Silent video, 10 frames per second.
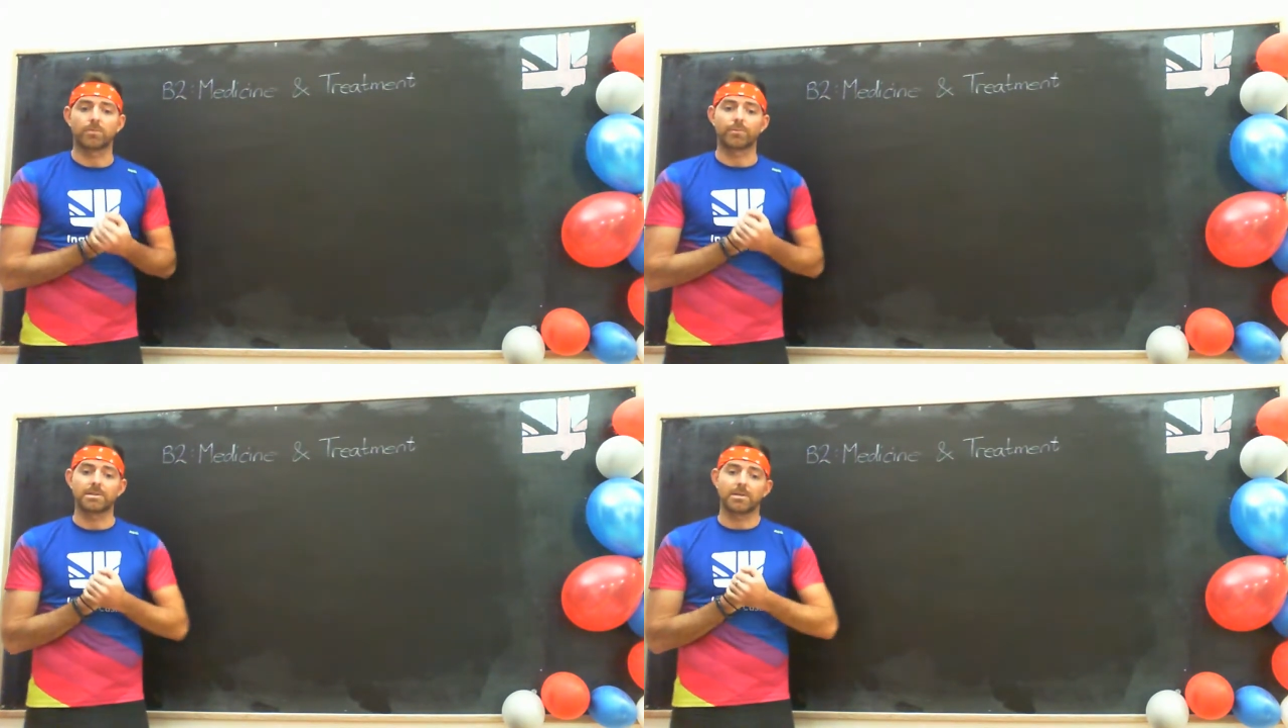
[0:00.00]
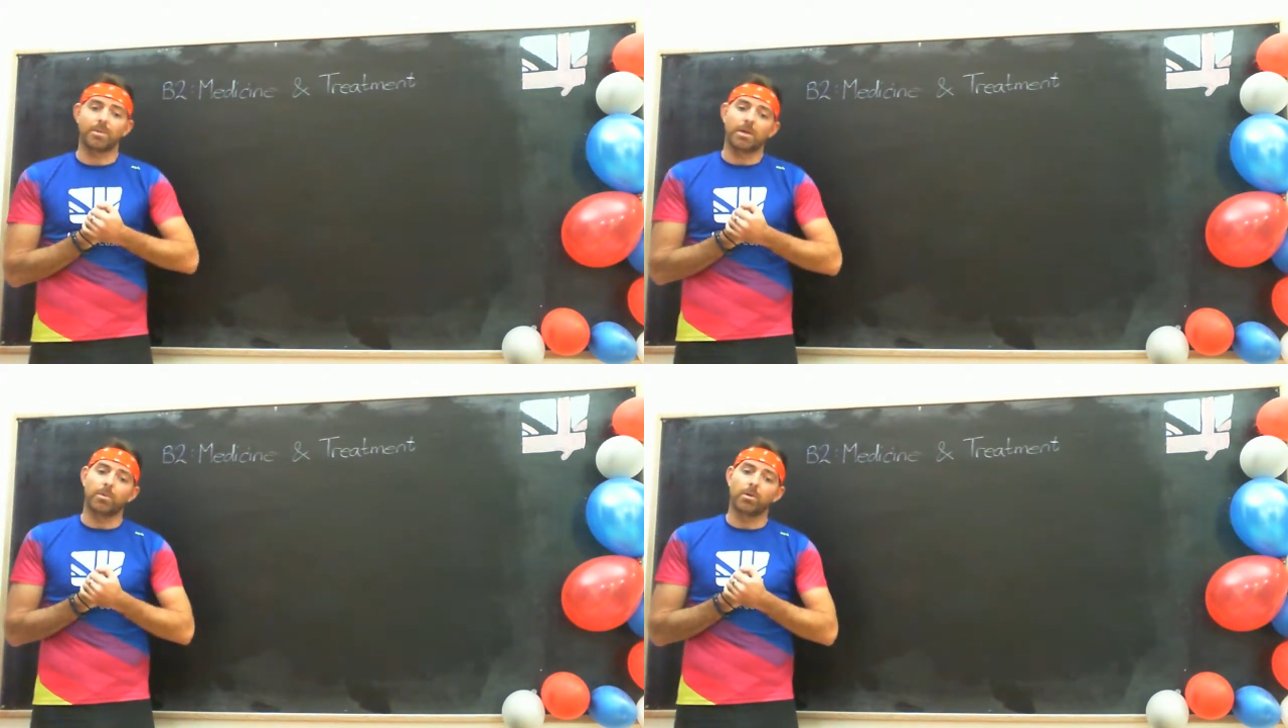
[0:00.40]
Obviously,
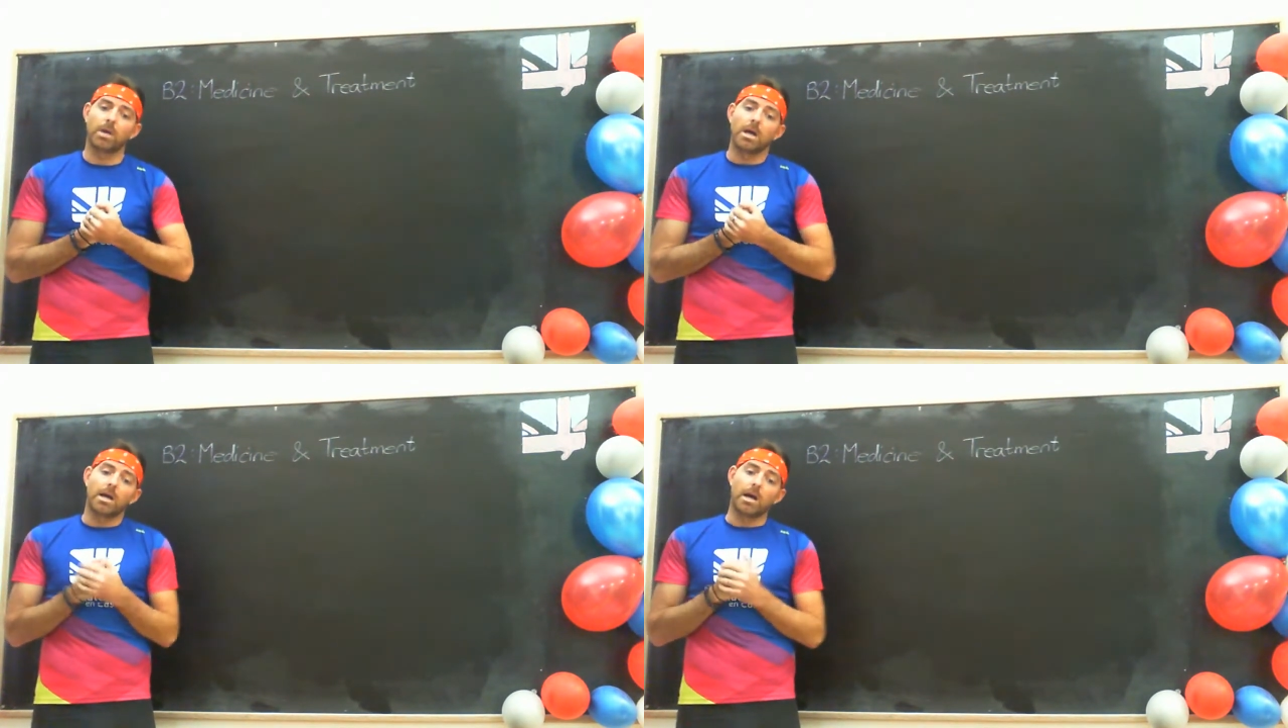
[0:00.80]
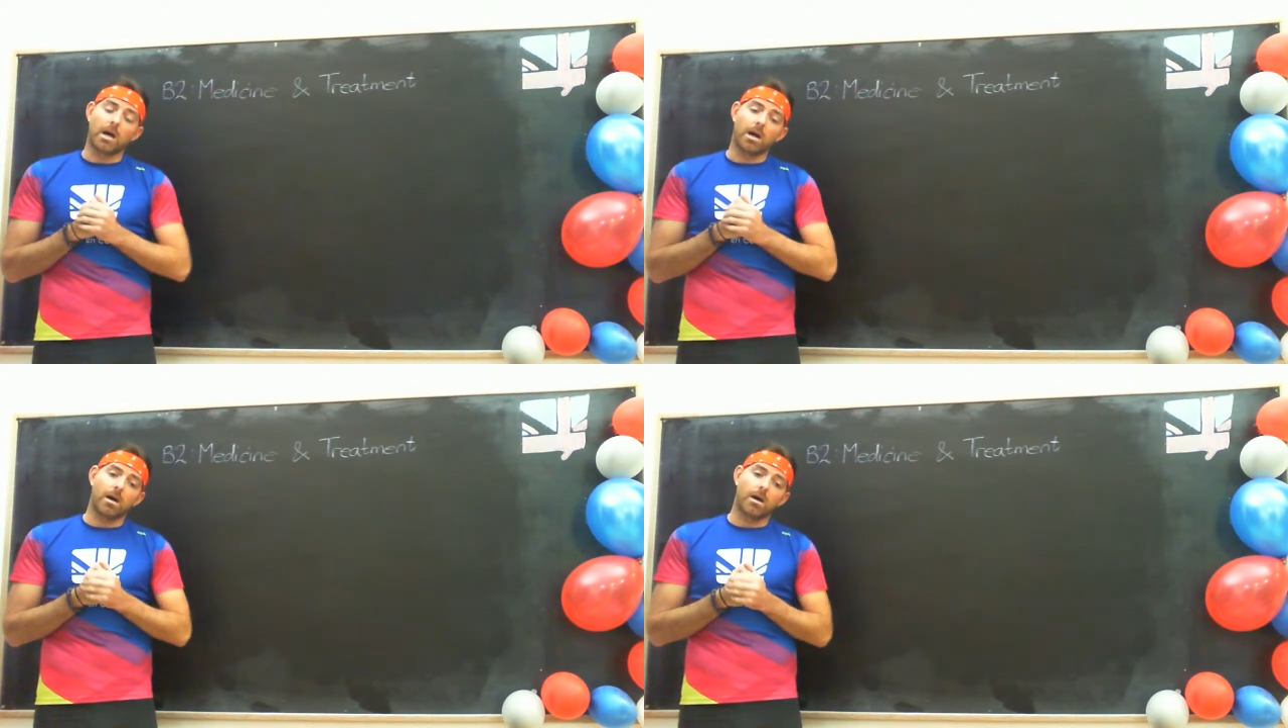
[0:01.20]
people
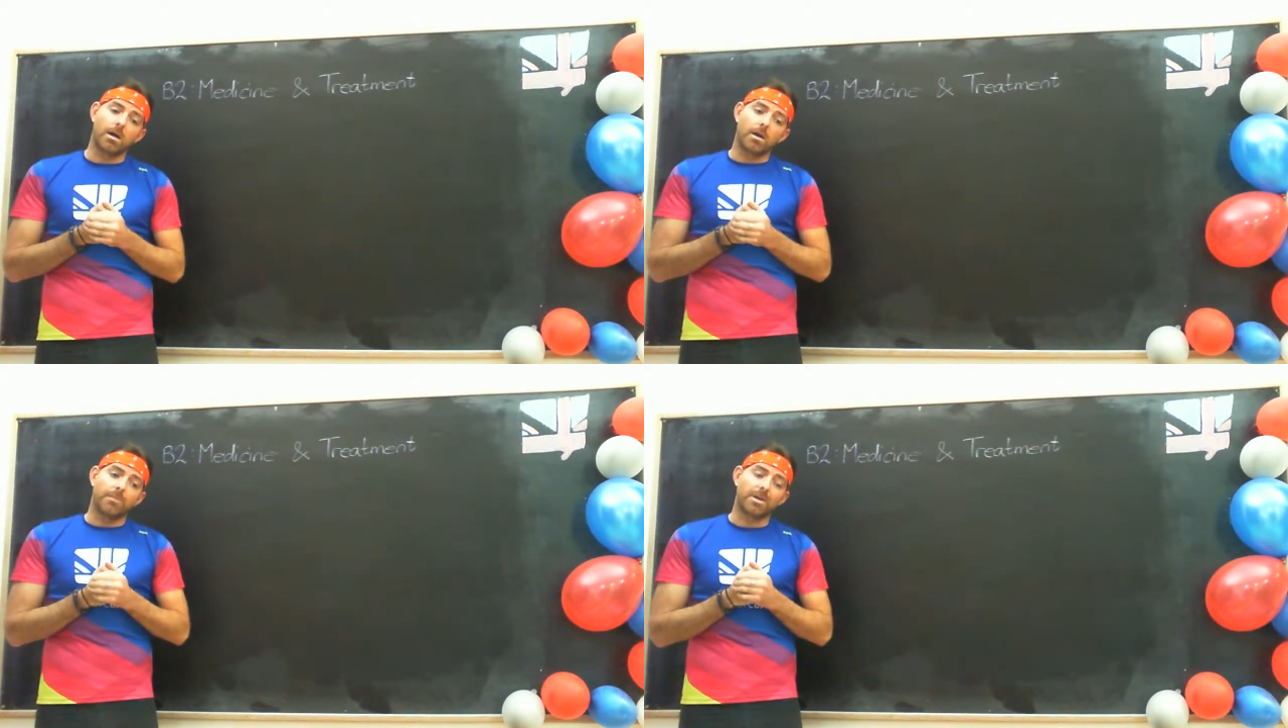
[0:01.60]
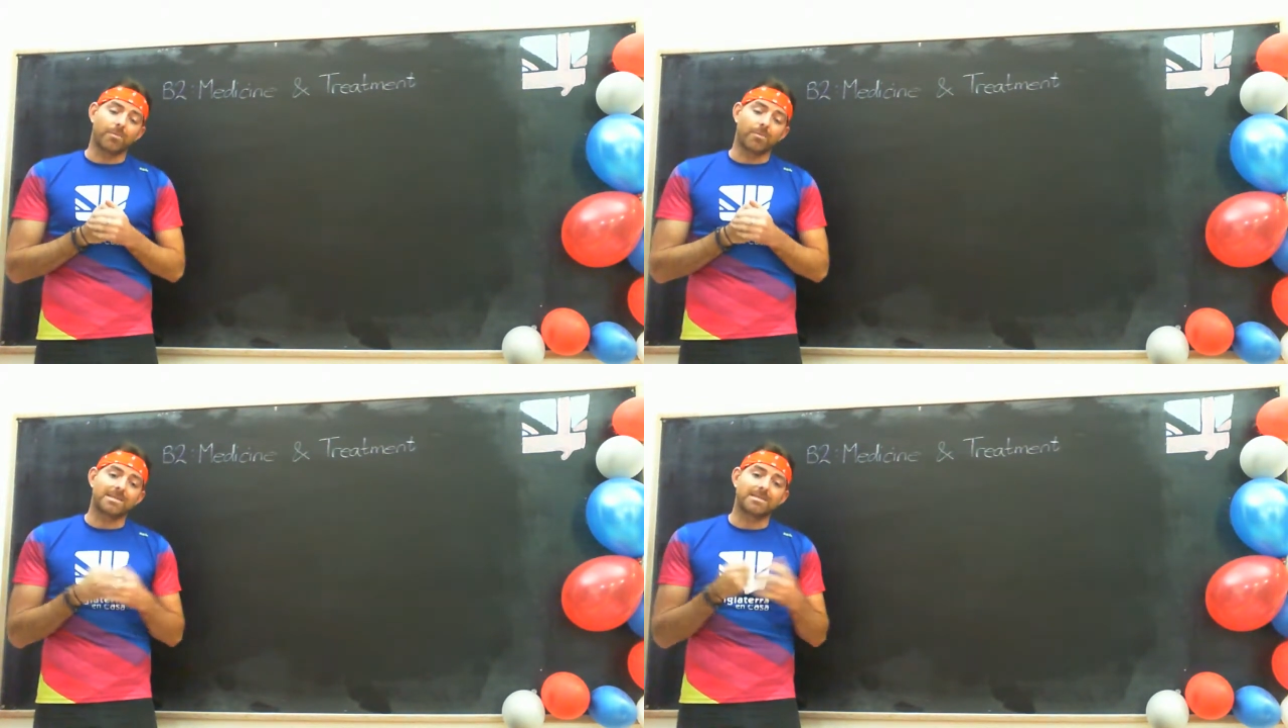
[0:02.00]
are
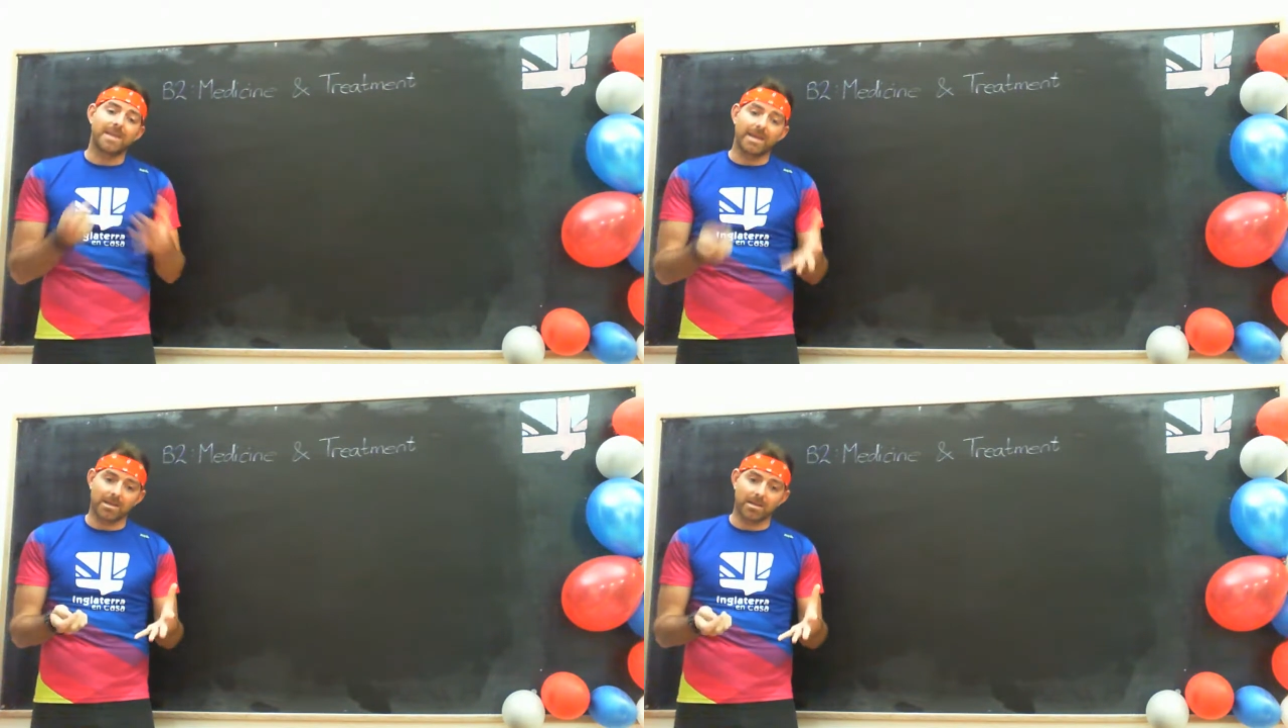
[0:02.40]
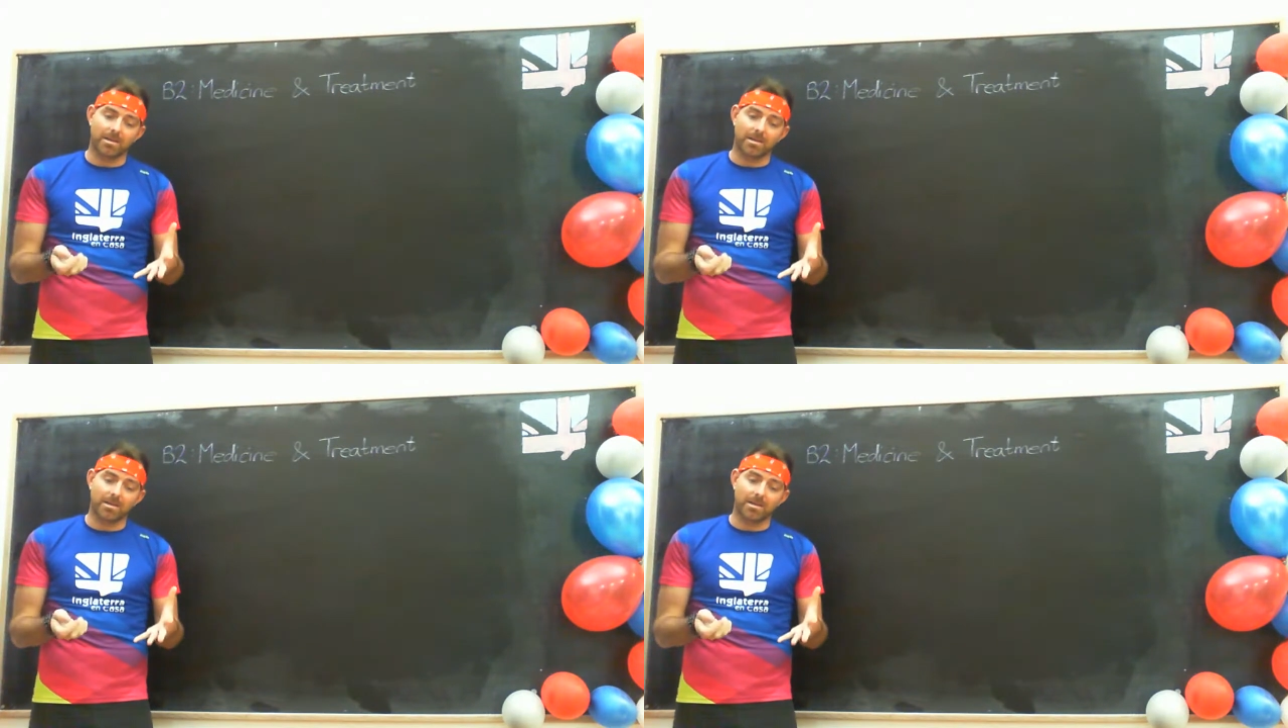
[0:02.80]
becoming sick.